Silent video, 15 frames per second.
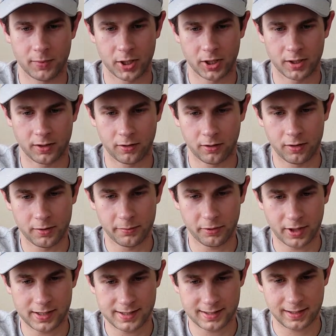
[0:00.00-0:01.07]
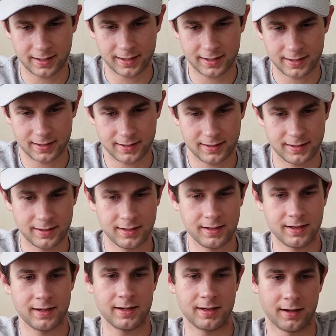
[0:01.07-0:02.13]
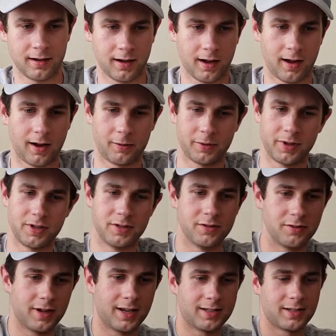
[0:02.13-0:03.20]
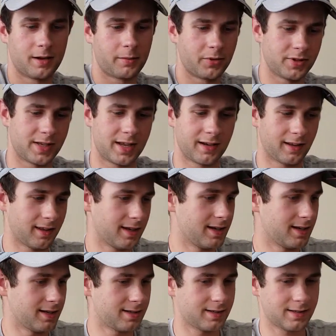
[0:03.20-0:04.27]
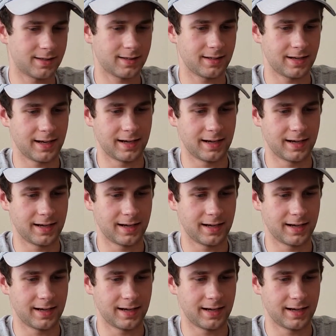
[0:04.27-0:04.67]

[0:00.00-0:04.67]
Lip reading: But on the bright side, when you do get doubles out of these,